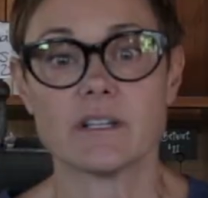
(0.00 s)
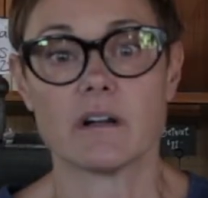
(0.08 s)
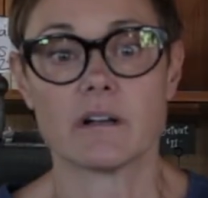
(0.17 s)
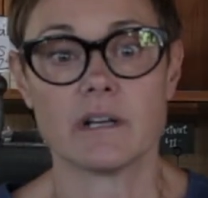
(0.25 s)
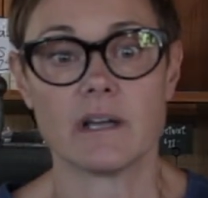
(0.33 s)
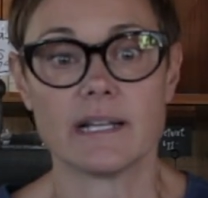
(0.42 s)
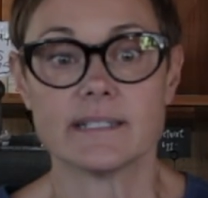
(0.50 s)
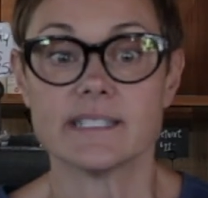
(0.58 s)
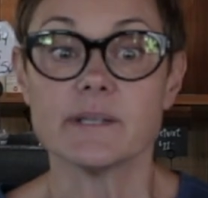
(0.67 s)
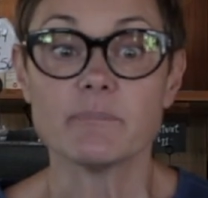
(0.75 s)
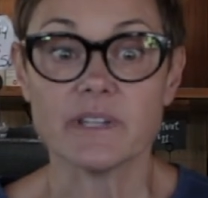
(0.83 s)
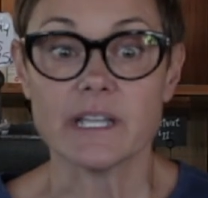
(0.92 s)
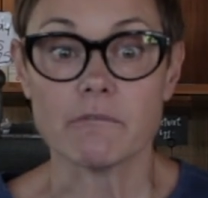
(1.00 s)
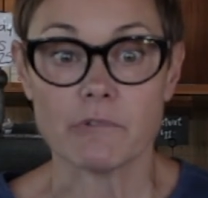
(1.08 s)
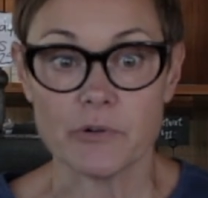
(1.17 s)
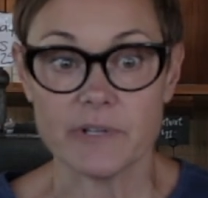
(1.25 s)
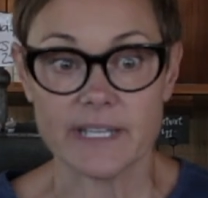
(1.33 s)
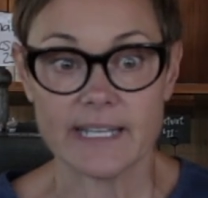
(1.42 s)
are not deeply
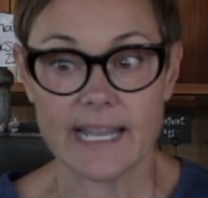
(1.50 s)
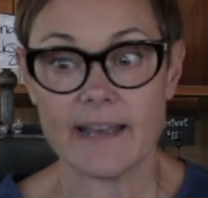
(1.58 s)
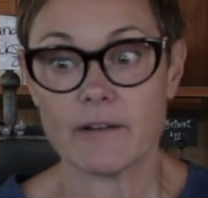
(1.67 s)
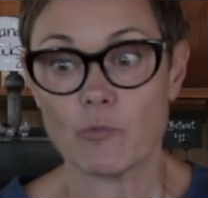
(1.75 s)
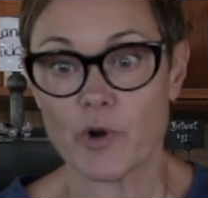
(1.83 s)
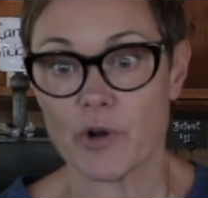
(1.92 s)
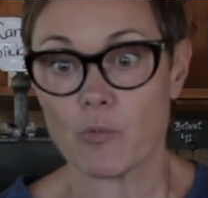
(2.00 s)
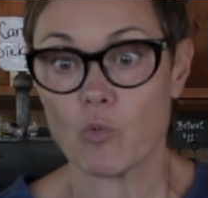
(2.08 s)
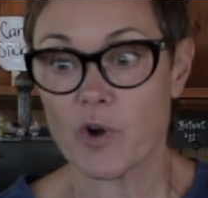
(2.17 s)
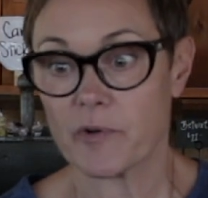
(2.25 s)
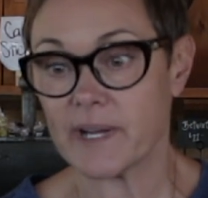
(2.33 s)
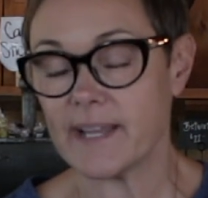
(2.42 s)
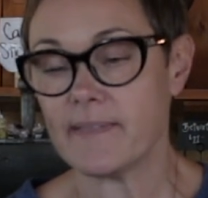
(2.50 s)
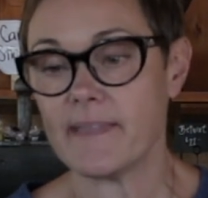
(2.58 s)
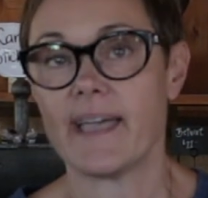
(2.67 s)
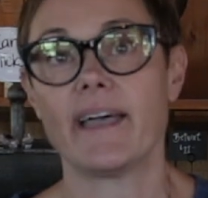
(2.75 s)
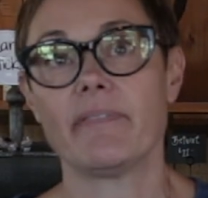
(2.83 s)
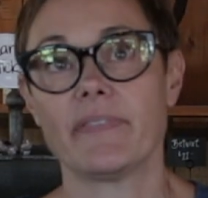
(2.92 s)
rooted, and we're worried
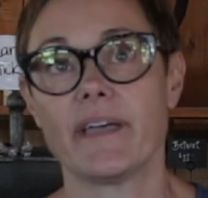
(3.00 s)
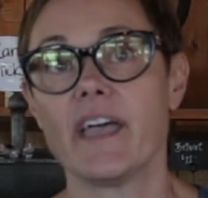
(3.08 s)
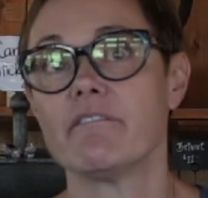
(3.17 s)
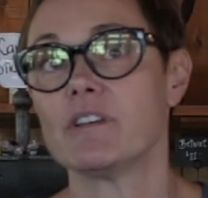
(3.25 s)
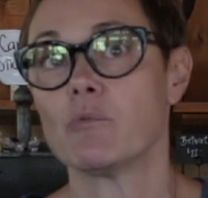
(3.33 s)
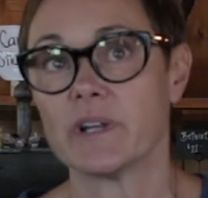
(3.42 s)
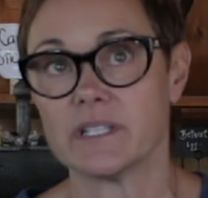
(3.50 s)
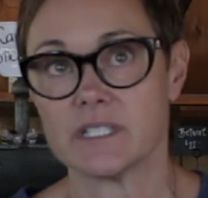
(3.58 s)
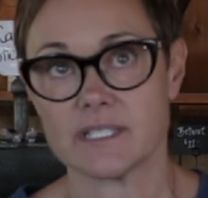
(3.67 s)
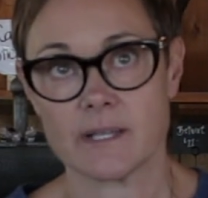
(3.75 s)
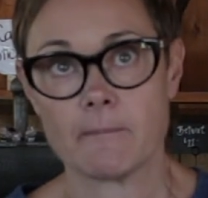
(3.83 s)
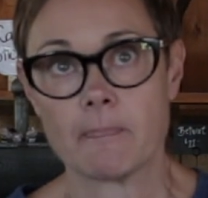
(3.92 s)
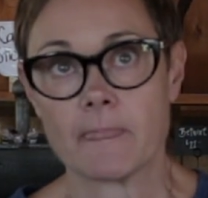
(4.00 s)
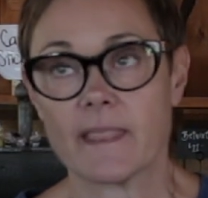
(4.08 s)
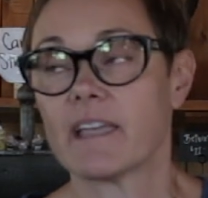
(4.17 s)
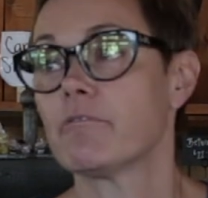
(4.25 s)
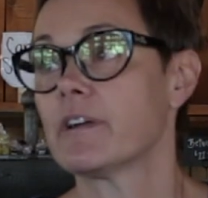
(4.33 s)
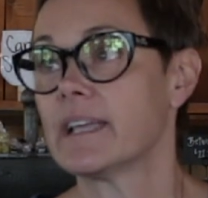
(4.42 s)
that the heavy winds,
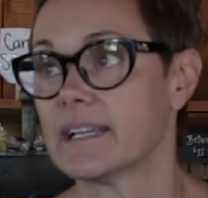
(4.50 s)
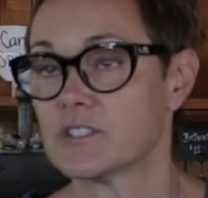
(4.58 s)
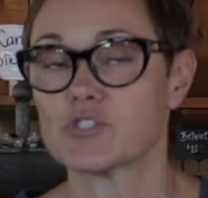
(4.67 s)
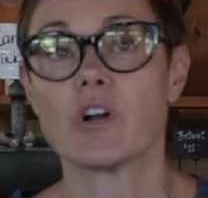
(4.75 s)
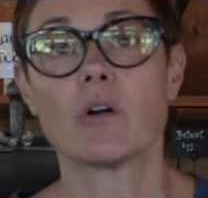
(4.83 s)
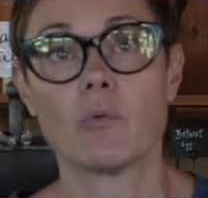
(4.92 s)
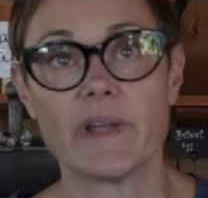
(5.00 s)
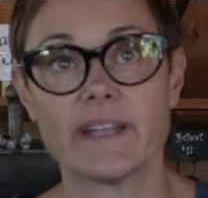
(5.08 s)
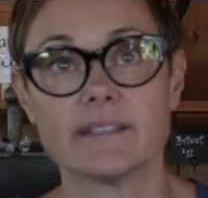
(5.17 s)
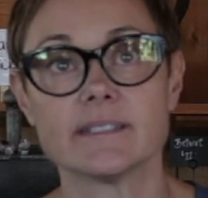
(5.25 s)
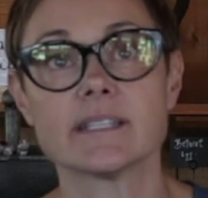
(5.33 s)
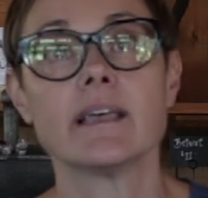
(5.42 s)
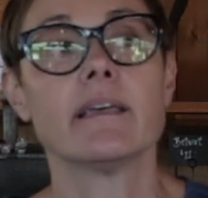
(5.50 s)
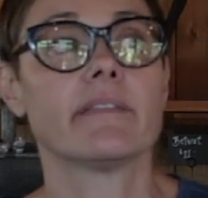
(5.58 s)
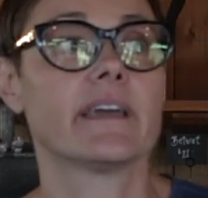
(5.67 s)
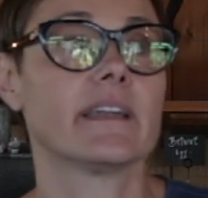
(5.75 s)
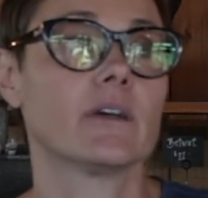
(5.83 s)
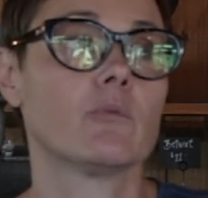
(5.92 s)
if we get strong winds,
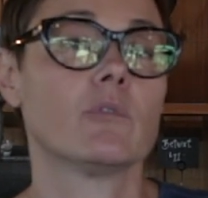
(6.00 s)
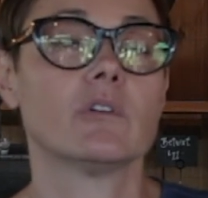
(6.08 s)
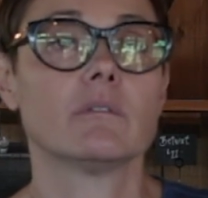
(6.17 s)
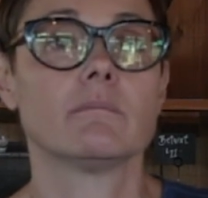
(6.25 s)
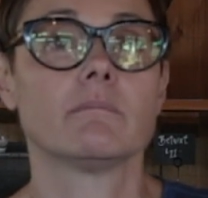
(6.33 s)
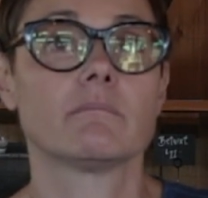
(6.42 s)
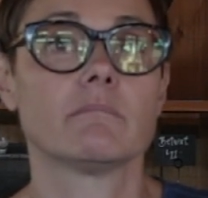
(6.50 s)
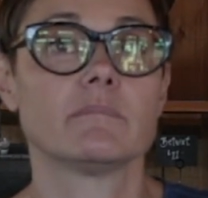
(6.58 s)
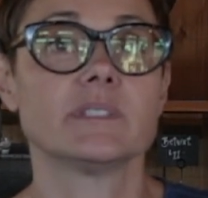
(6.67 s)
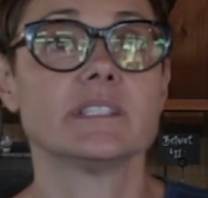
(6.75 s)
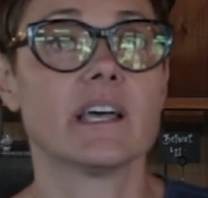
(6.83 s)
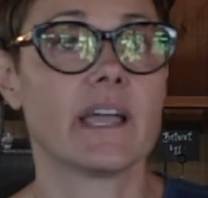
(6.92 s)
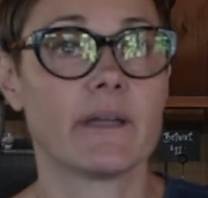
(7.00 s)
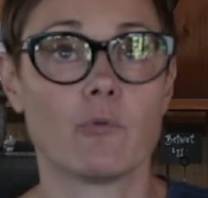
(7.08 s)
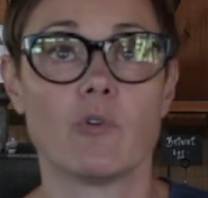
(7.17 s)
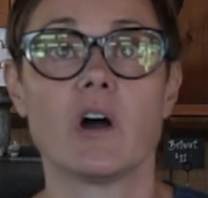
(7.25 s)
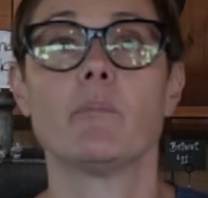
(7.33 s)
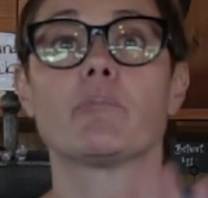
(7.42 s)
that it will
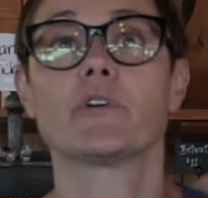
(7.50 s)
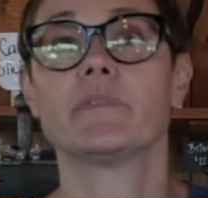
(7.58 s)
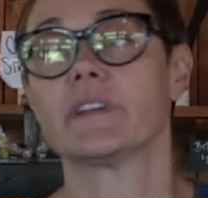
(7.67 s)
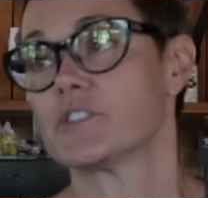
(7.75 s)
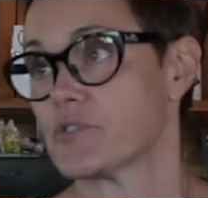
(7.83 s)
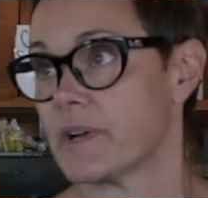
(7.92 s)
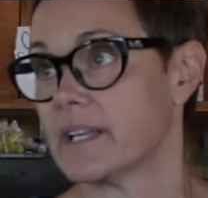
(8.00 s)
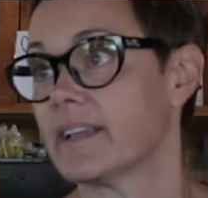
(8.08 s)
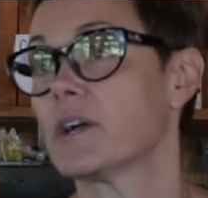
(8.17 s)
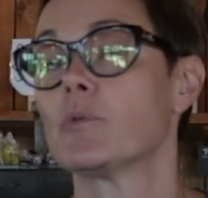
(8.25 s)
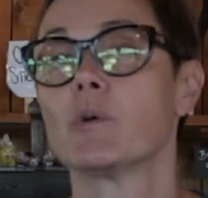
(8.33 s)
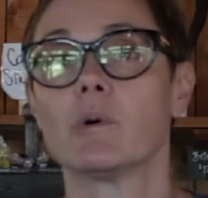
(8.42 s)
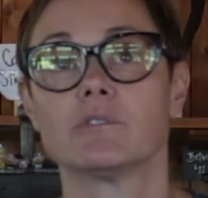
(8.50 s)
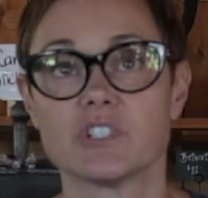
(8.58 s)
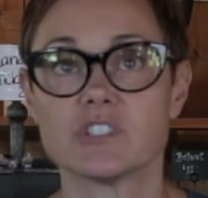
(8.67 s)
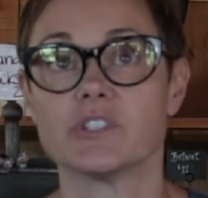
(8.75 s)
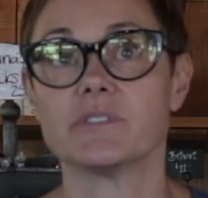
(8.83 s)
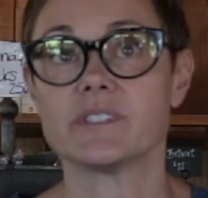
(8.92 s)
uproot the tree. Like, we won't
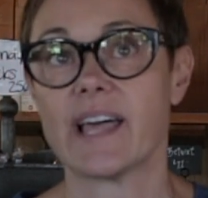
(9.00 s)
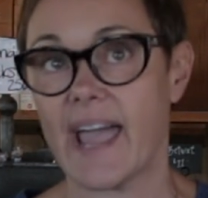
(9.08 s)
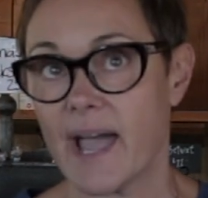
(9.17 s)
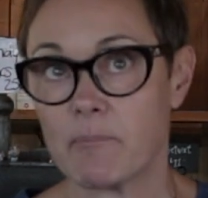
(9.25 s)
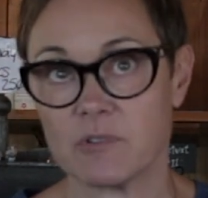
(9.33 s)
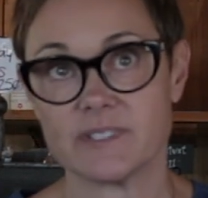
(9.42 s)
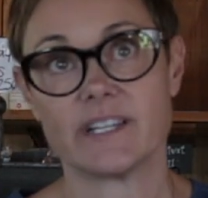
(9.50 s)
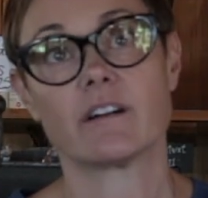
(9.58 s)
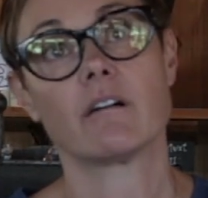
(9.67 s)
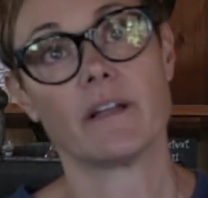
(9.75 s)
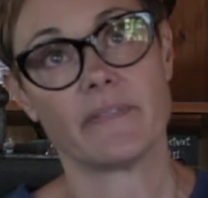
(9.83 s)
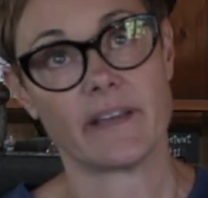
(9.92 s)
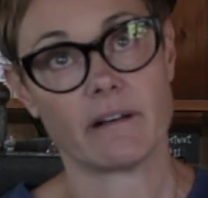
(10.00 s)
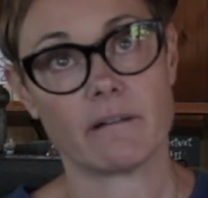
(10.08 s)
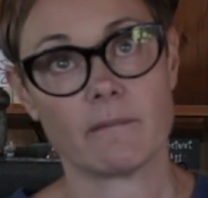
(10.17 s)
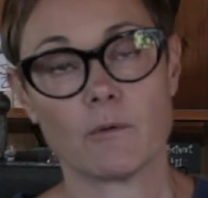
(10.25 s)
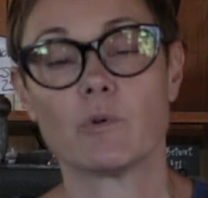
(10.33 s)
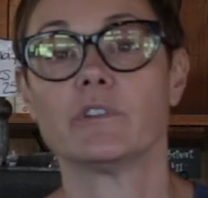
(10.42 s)
just lose the apples that are on there,
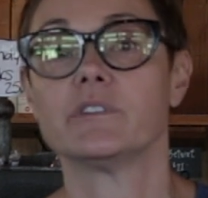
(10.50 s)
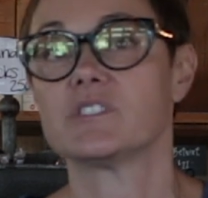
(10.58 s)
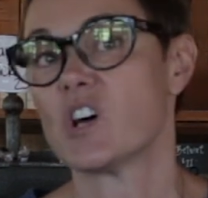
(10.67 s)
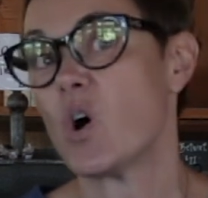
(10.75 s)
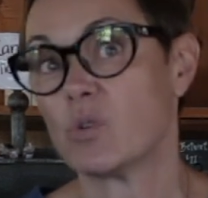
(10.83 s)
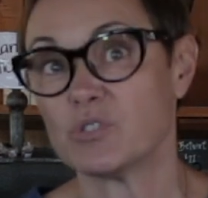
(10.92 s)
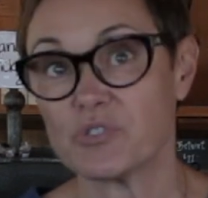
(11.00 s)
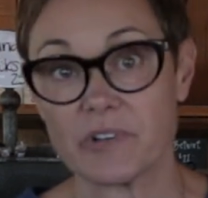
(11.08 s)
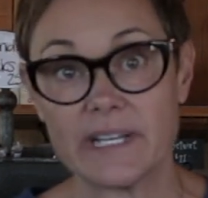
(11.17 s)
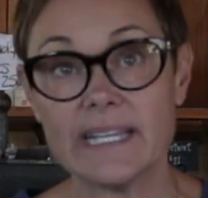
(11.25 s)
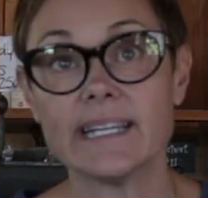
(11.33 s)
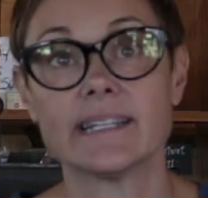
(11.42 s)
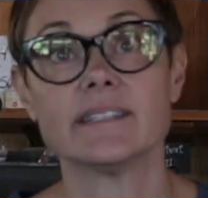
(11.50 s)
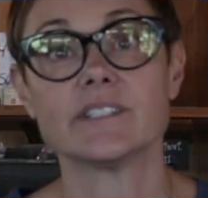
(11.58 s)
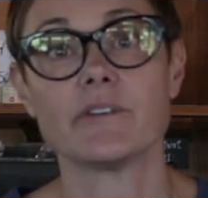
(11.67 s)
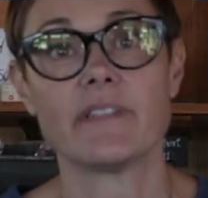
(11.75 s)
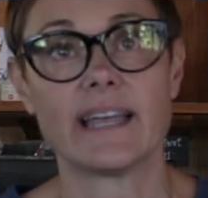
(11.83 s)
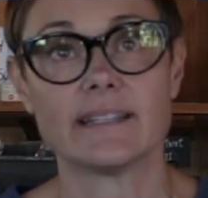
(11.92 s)
we'll lose the whole tree. And
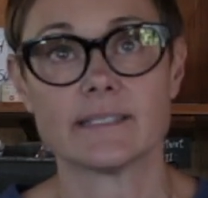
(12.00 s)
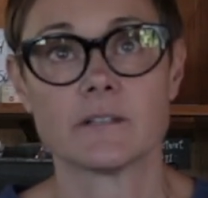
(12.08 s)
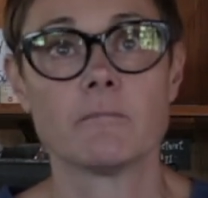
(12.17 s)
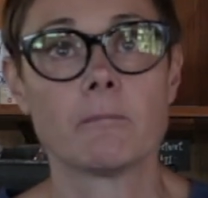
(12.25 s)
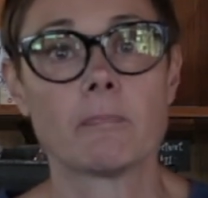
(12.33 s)
so that's